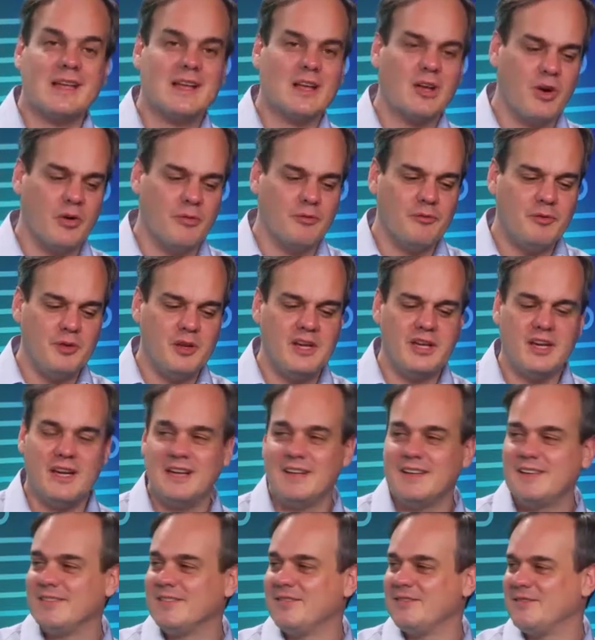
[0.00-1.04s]
well, that's why I
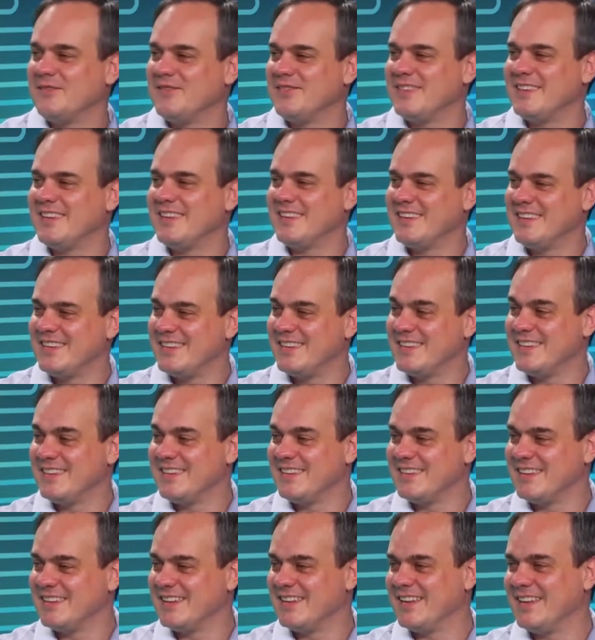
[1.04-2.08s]
have the admin mobile
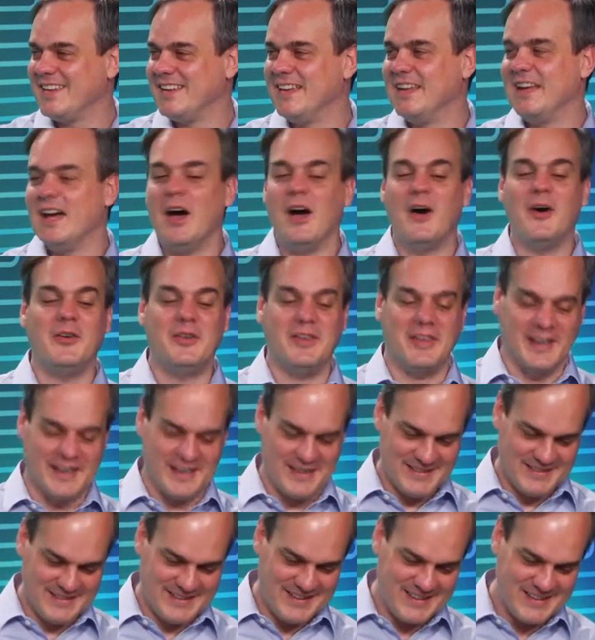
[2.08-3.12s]
app. Oh yeah.
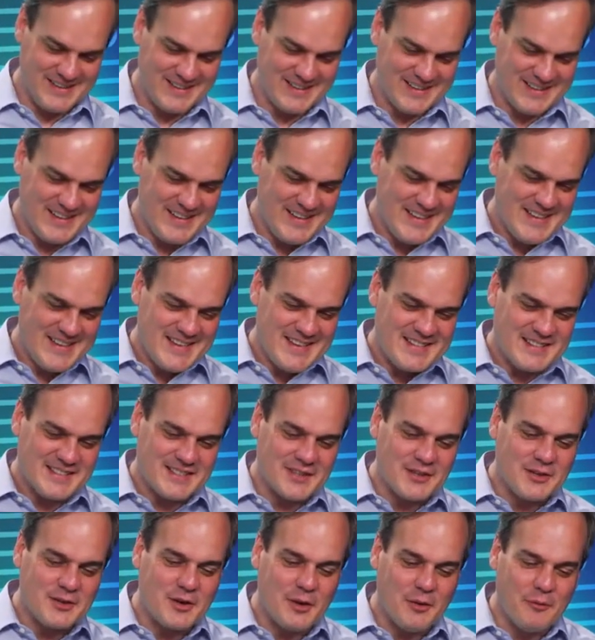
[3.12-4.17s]

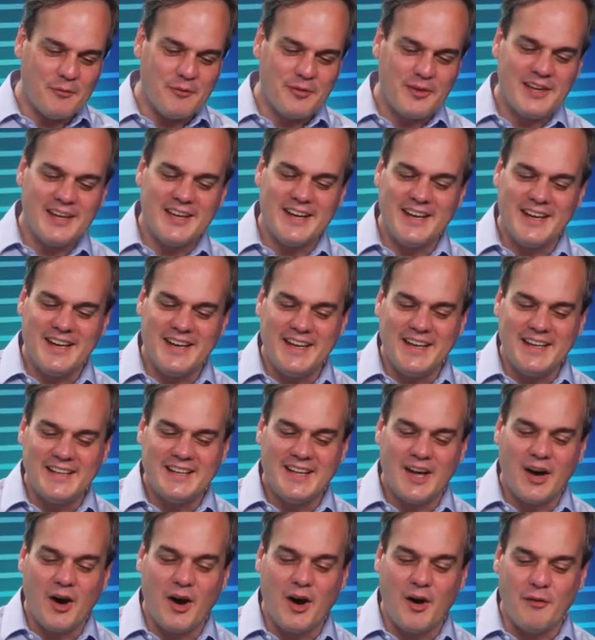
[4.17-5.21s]
So configuring
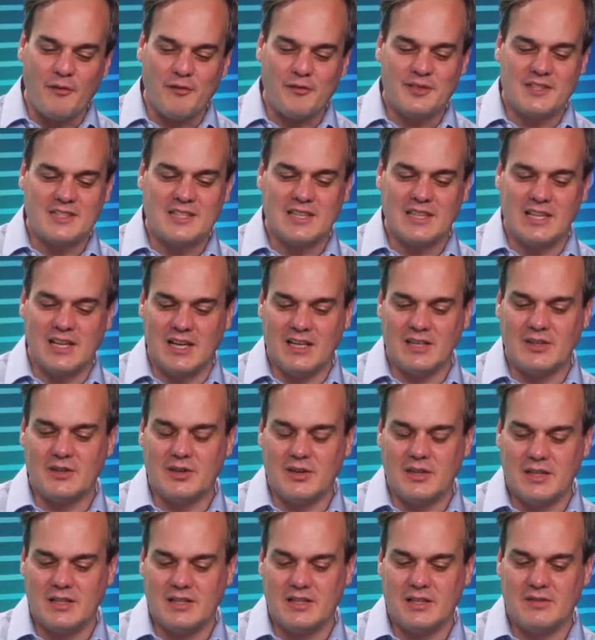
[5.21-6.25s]
the Office client
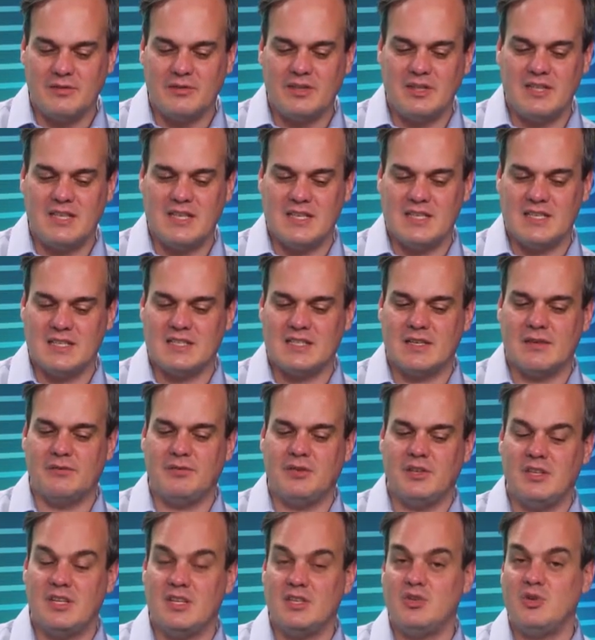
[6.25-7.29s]
connectivity is
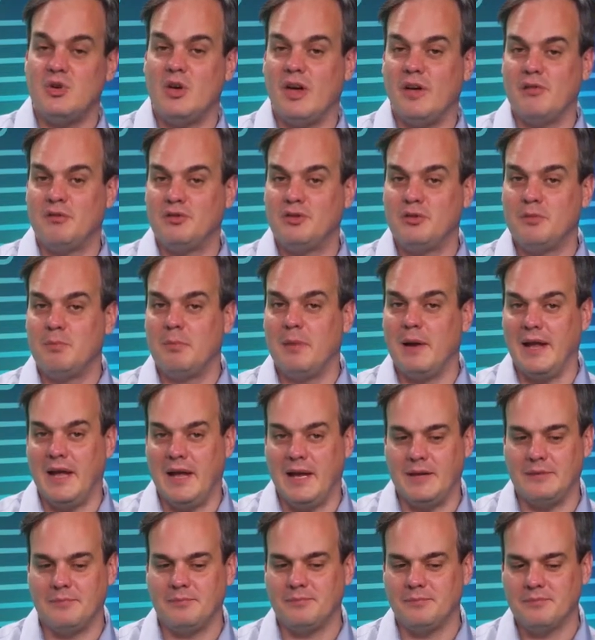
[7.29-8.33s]
something that you have to
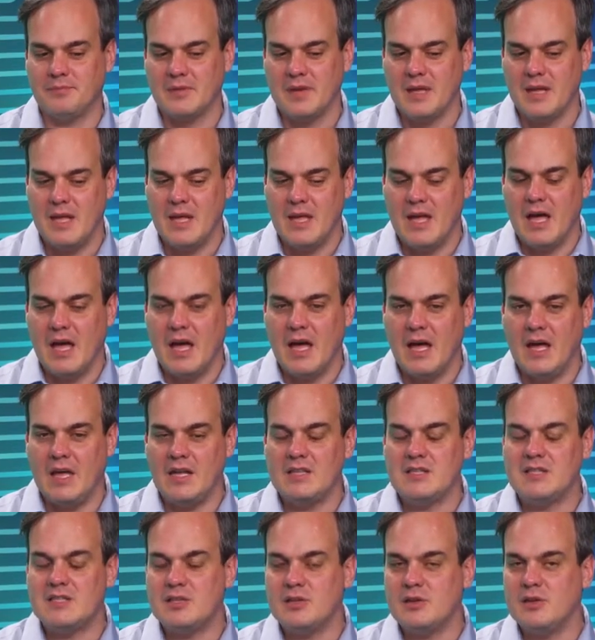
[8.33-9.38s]
plan.
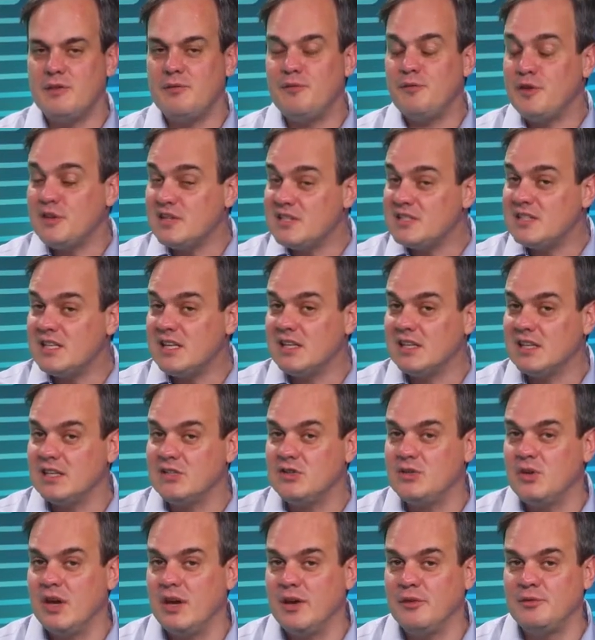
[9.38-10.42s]
So the first thing
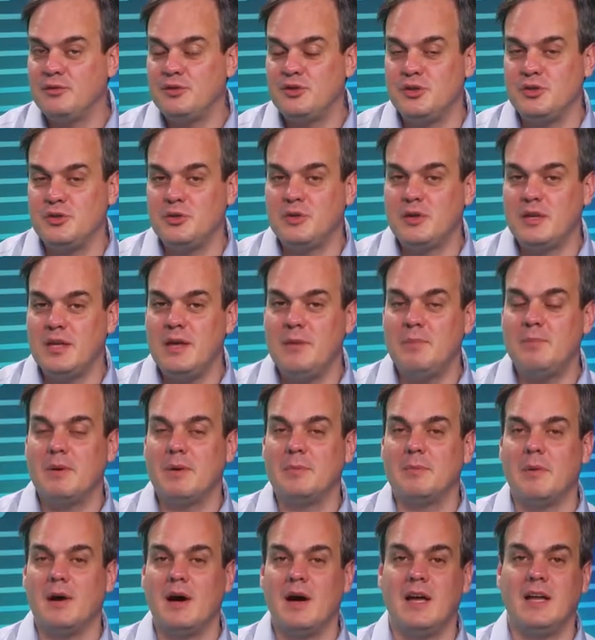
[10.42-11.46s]
that you have to keep
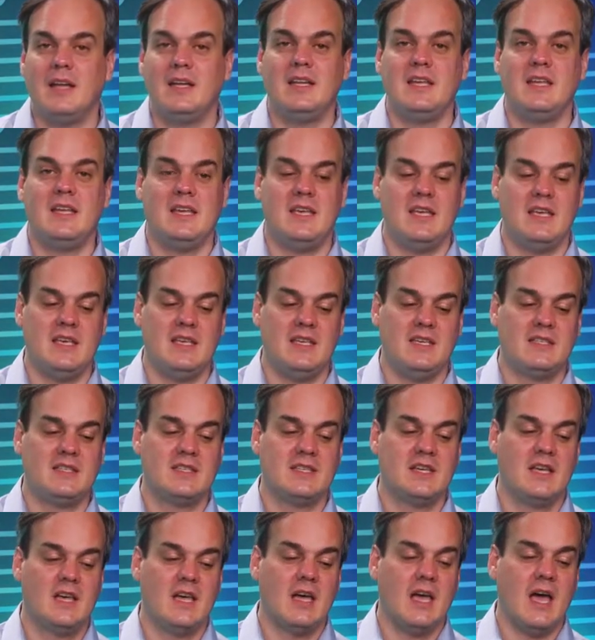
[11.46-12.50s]
in mind is
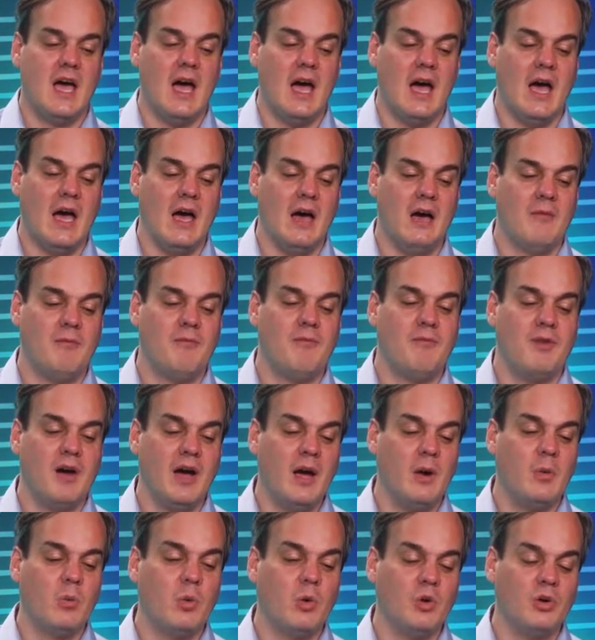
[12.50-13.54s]

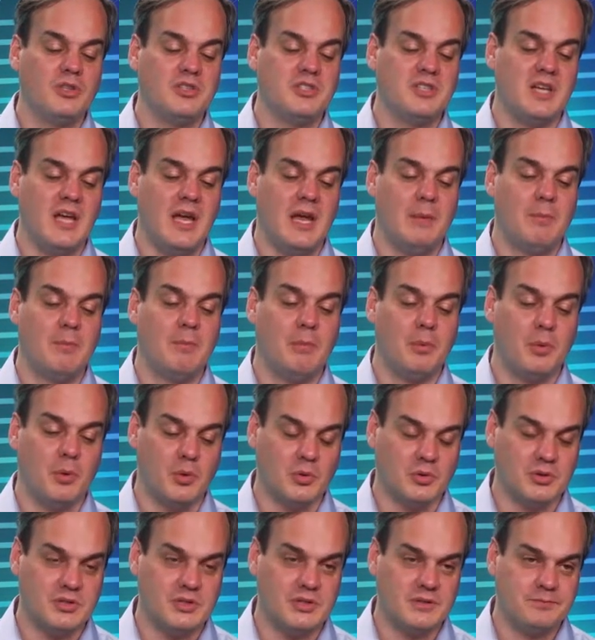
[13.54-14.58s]
firewalls and
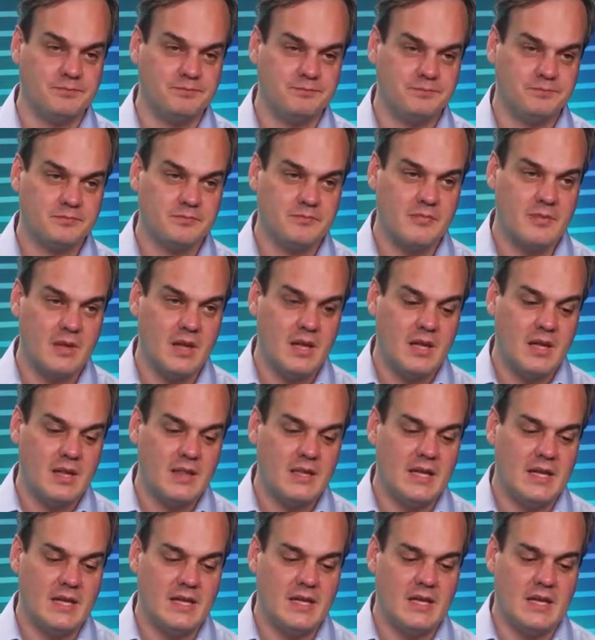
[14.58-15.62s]
ports.
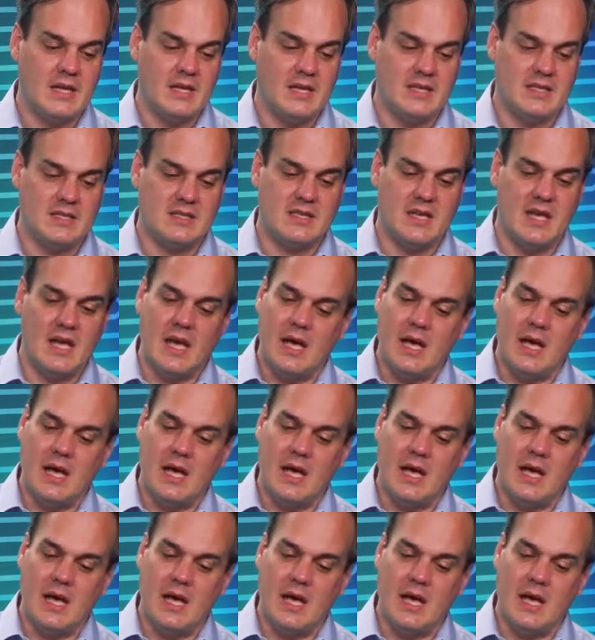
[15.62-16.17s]
that is